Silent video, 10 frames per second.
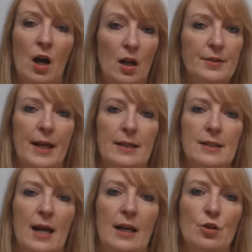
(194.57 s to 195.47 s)

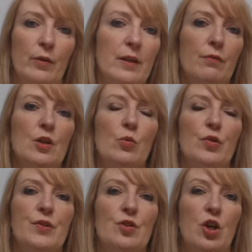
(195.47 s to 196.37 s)
context and your
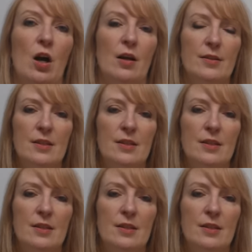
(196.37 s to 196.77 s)
individual chart.